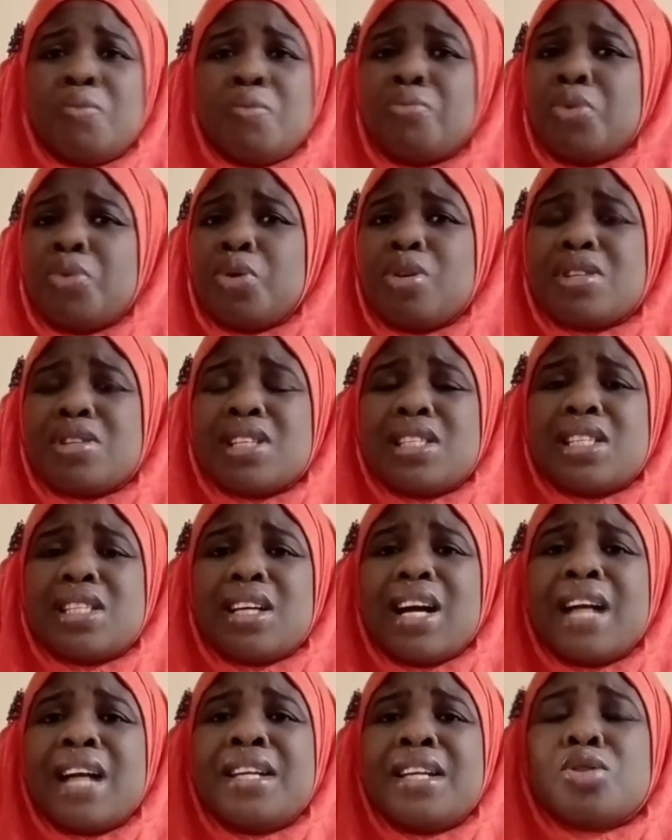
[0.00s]
porosity?
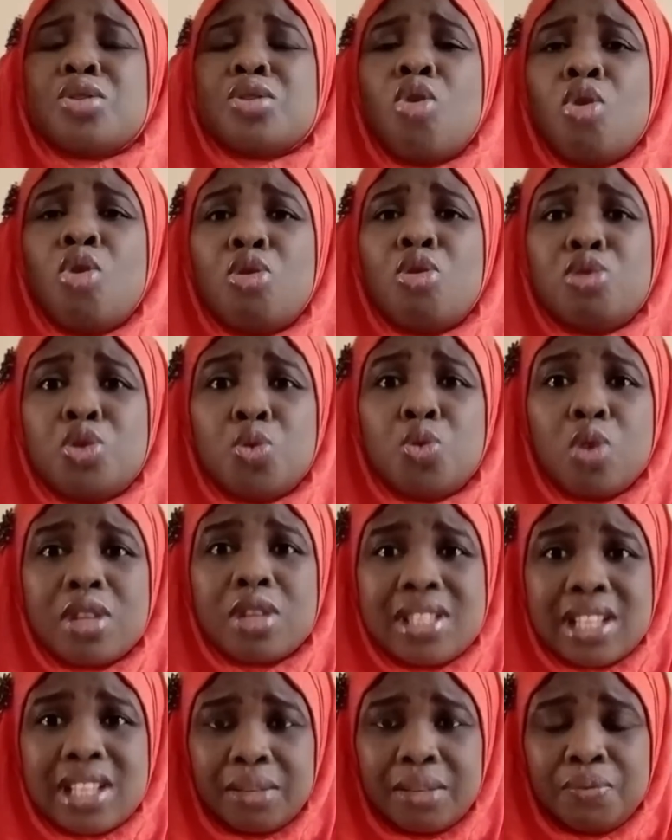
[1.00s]
Can it hold
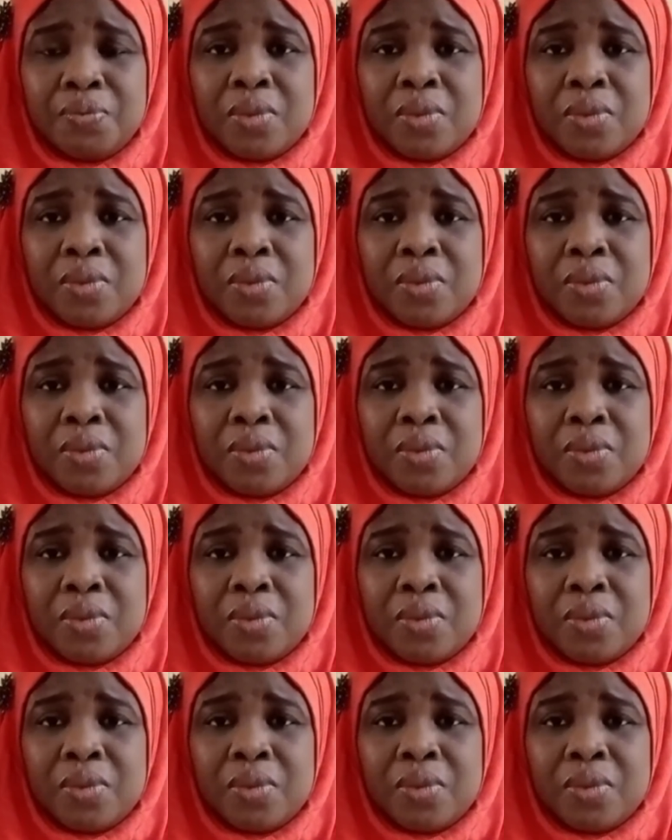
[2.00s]
water?